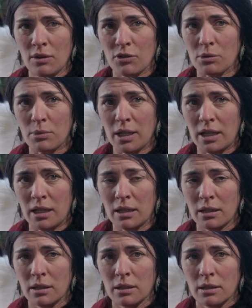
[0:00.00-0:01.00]
For me,
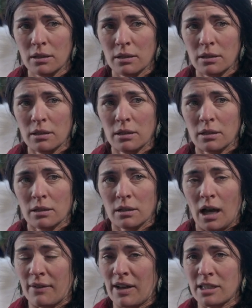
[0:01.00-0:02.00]

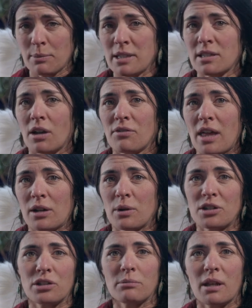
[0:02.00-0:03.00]
I've asked myself that
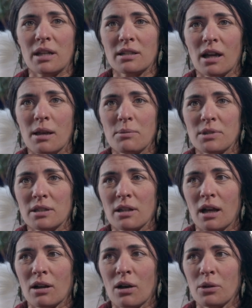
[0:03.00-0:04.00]
question many times and
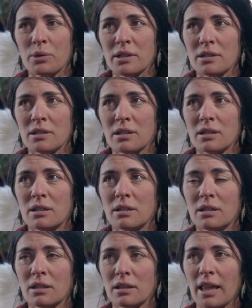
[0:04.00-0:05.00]
not always
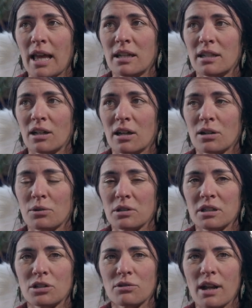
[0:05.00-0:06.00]
landing on a
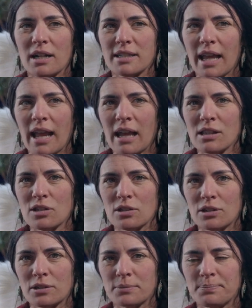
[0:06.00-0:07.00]
really direct
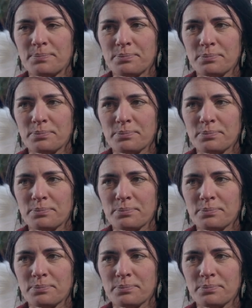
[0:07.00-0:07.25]
answer,